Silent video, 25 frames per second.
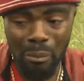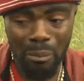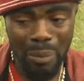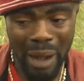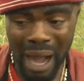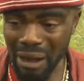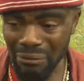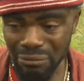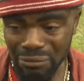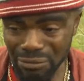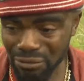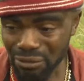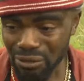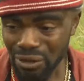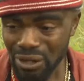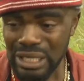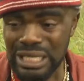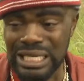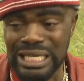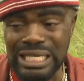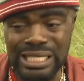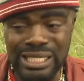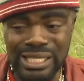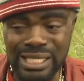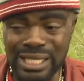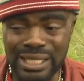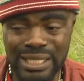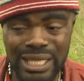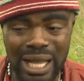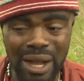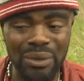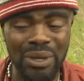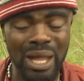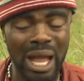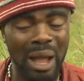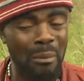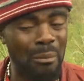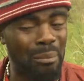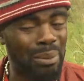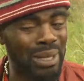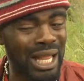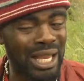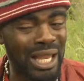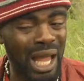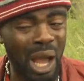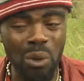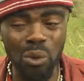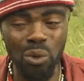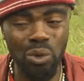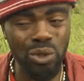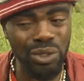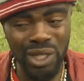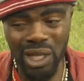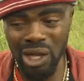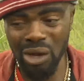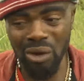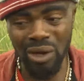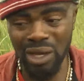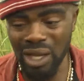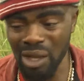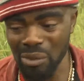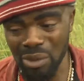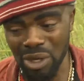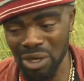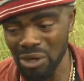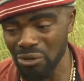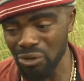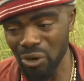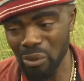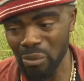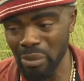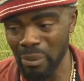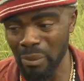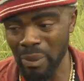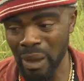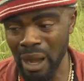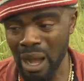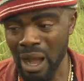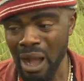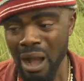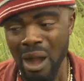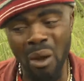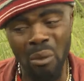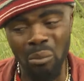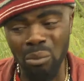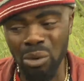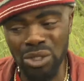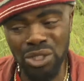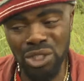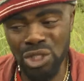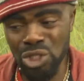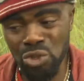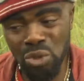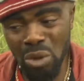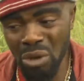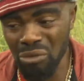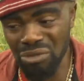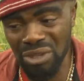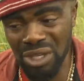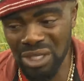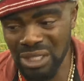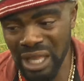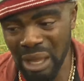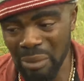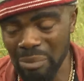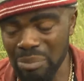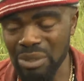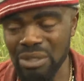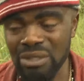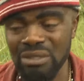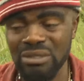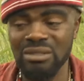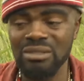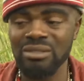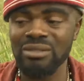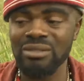bath, sit down and plan how we go take collect money from Papa. But the issue of kidnapping,